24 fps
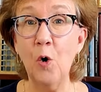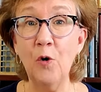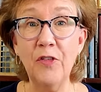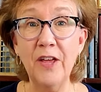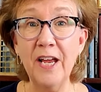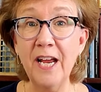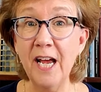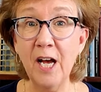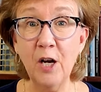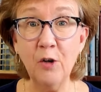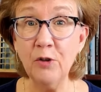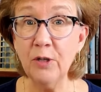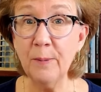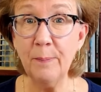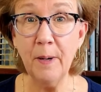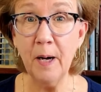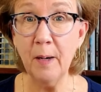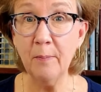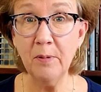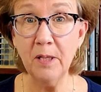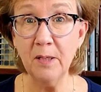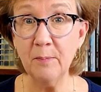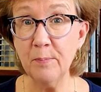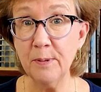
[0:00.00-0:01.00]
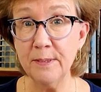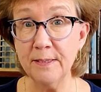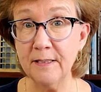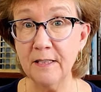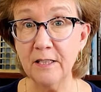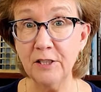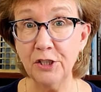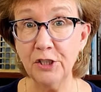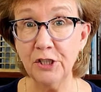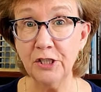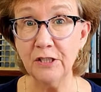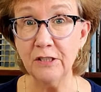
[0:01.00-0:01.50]
or they held a public
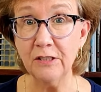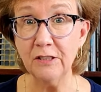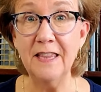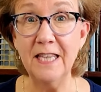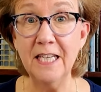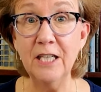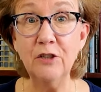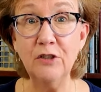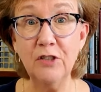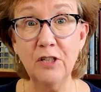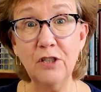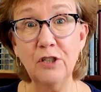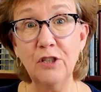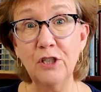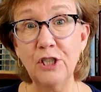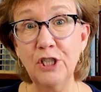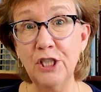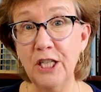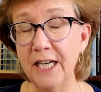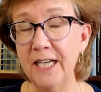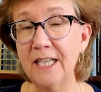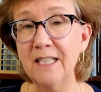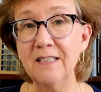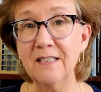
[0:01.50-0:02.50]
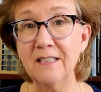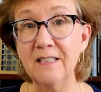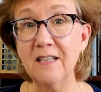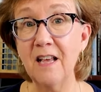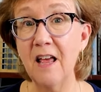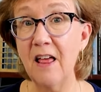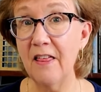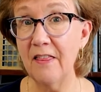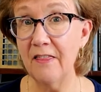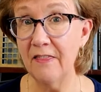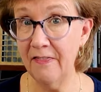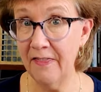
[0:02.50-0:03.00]
position, there's a good chance
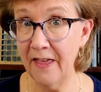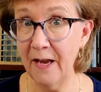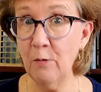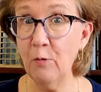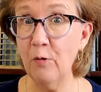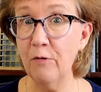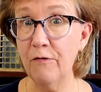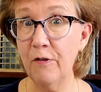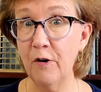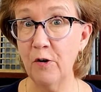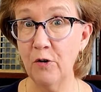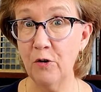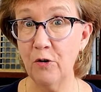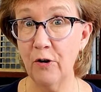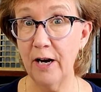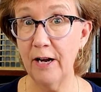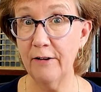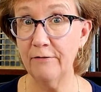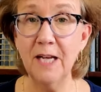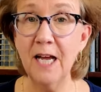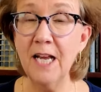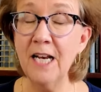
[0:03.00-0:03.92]
they were photographed.